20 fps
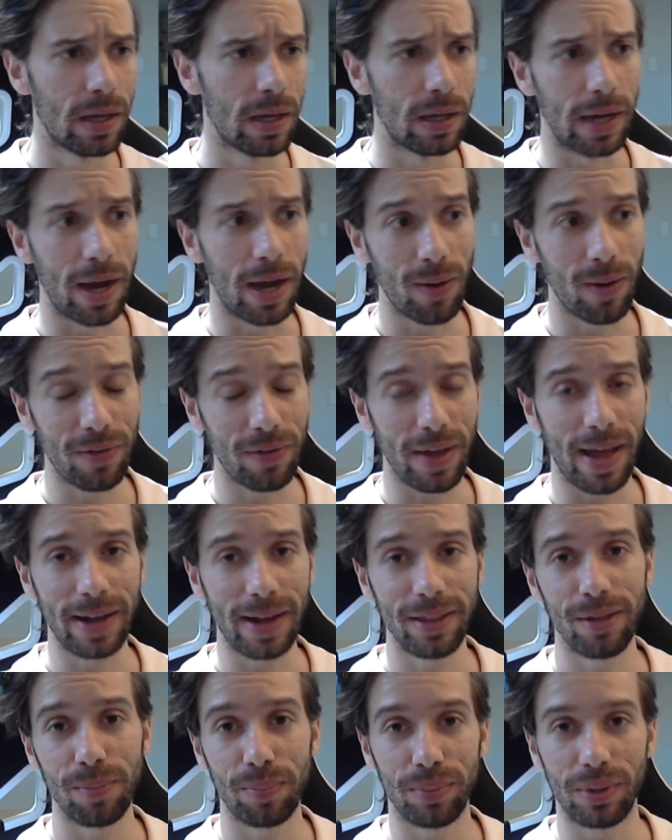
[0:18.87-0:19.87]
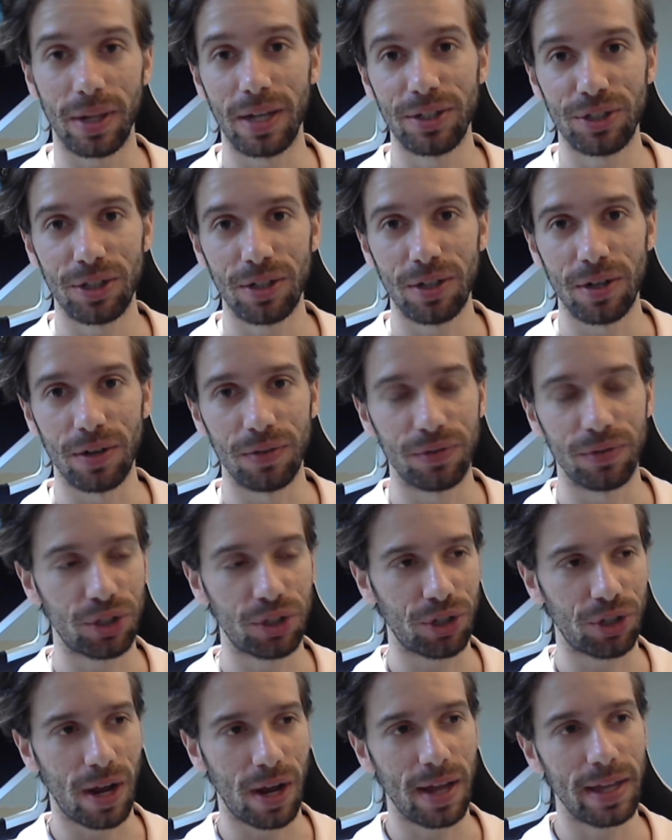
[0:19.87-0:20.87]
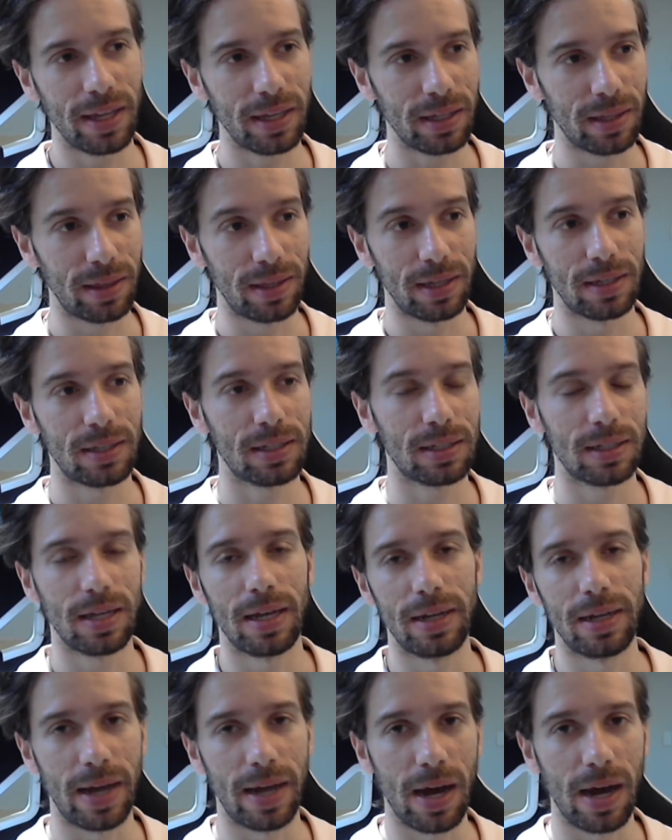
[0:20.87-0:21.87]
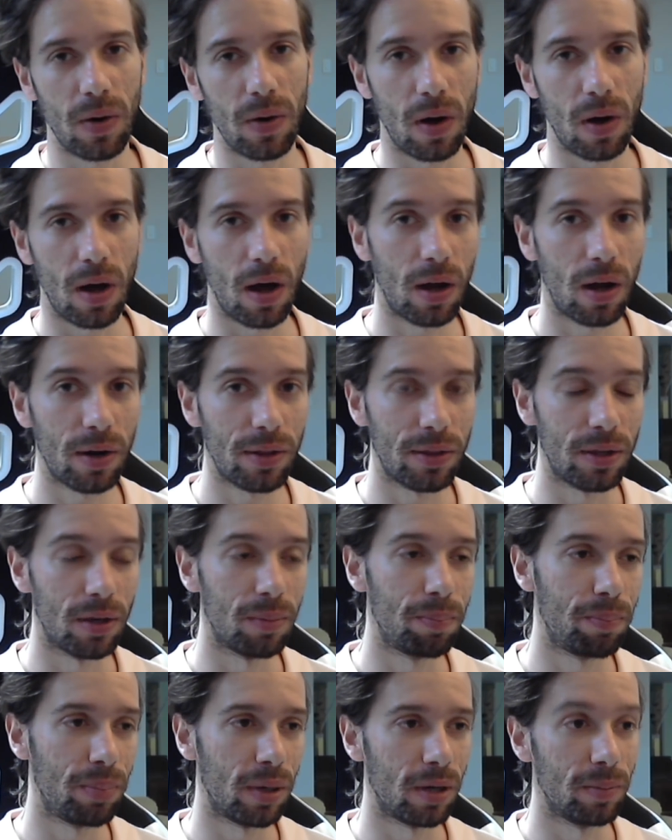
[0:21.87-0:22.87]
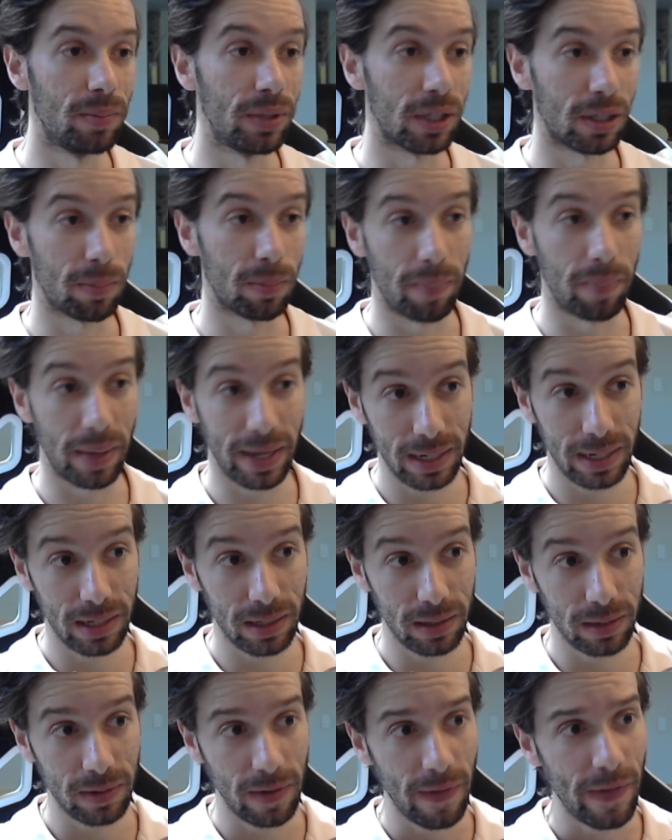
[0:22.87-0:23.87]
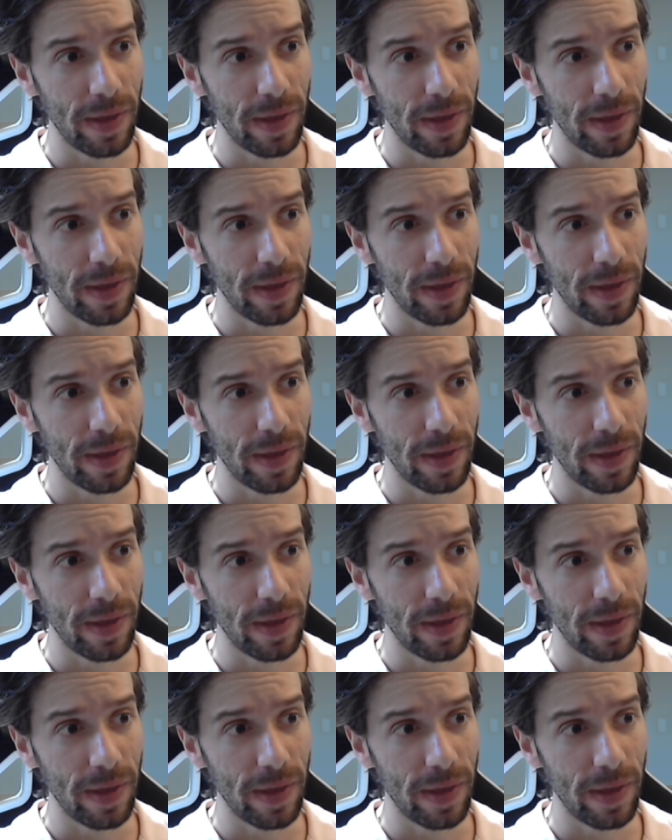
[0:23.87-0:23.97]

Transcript: Now, I've had the pleasure of trying this set out on the public beta.